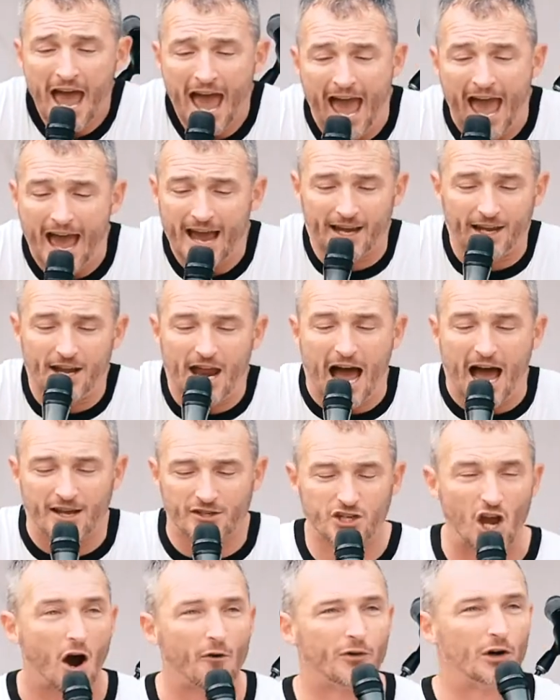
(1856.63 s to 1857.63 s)

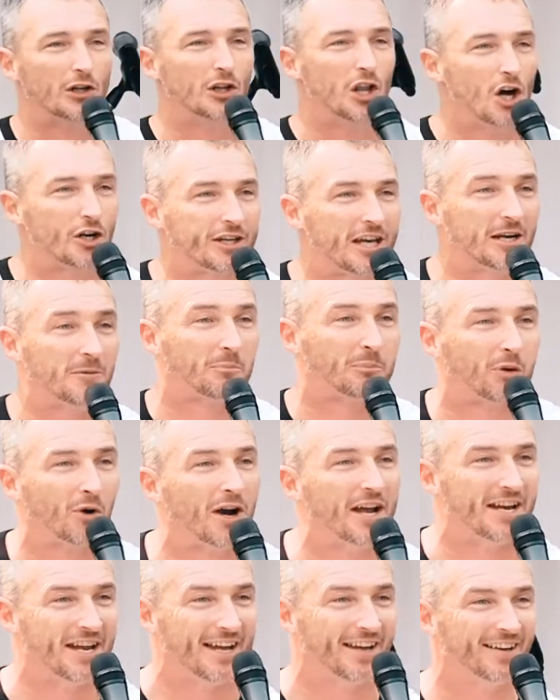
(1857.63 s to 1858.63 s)
agonize over looking
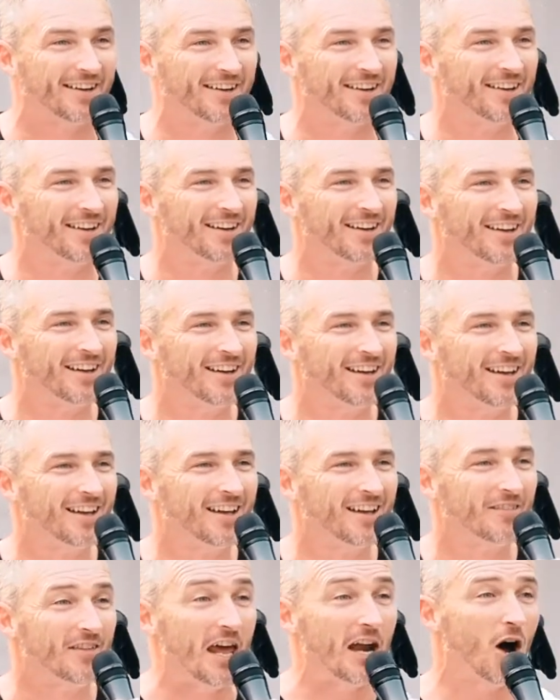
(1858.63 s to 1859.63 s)
pretty.
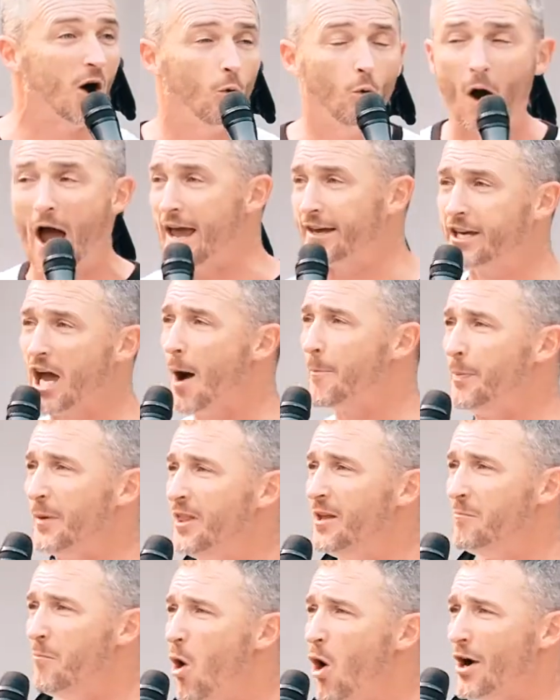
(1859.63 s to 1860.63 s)
They don't wake up
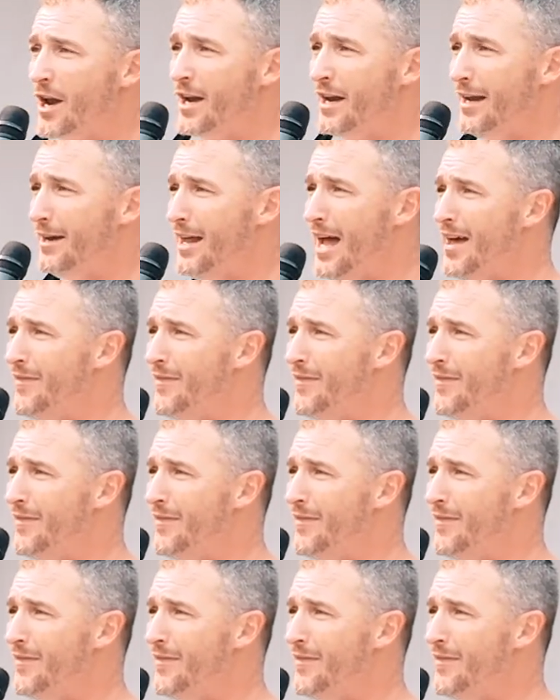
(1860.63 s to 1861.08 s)
in the morning and,